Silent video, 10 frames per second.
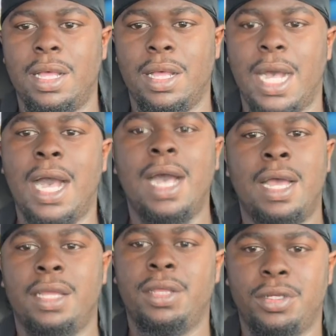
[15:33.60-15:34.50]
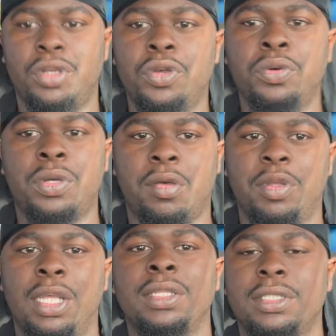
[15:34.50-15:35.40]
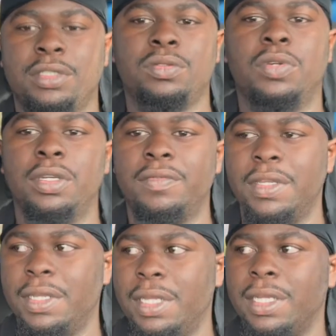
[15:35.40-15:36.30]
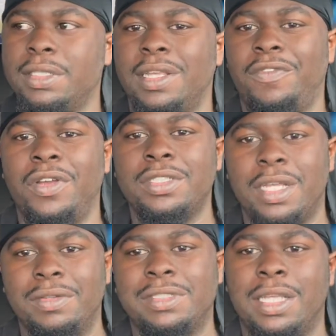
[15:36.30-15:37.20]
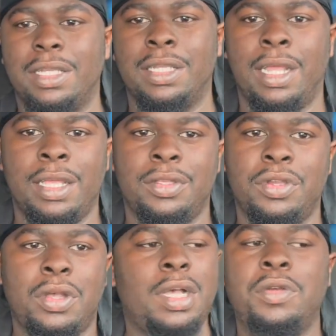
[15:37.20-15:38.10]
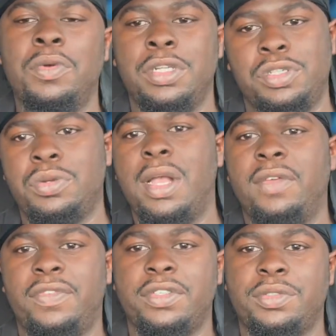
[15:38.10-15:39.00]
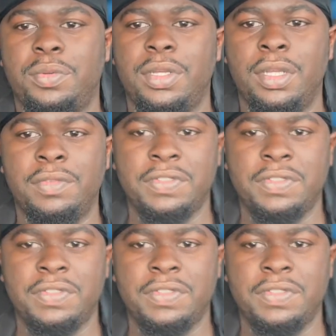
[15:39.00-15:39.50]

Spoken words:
I knew coming into Swift. Because at first I was like, dang, you know, I don't want to drive for Swift.